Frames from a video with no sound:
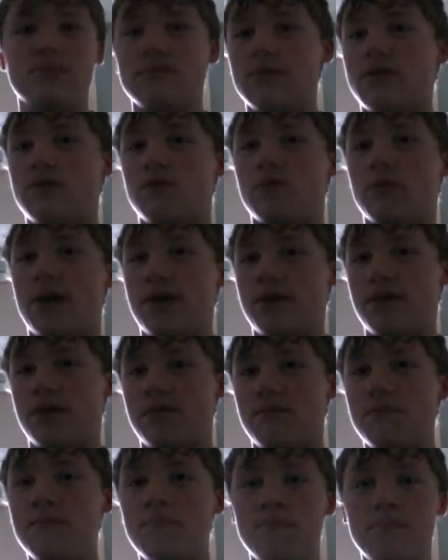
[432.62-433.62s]
That's what I
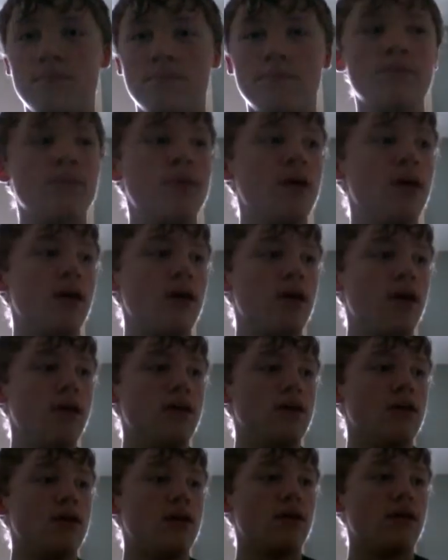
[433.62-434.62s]
did.
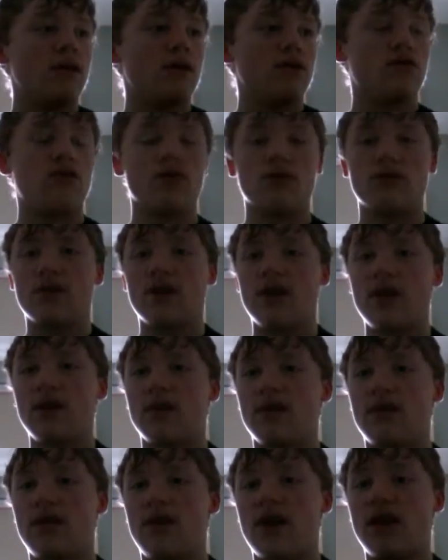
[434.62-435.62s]
So to
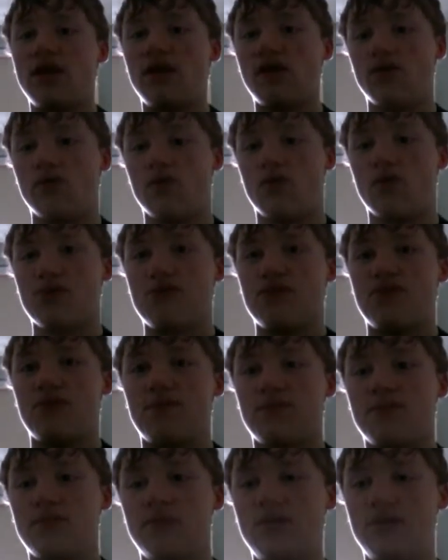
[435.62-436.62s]
get
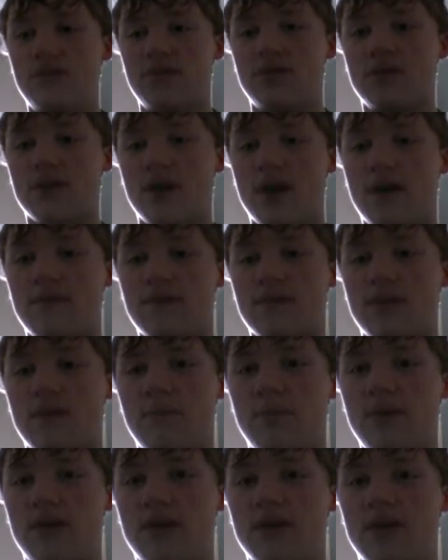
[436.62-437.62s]
Ganondorf, you gotta
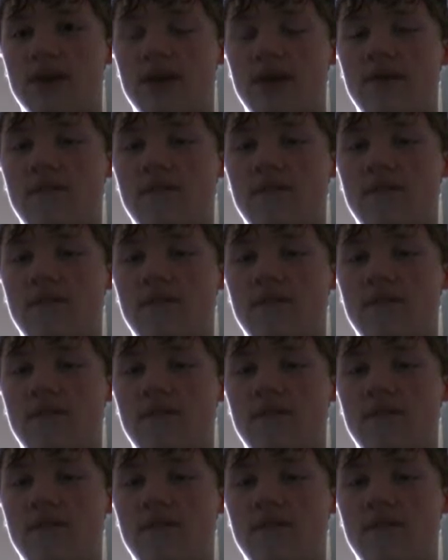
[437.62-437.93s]
complete an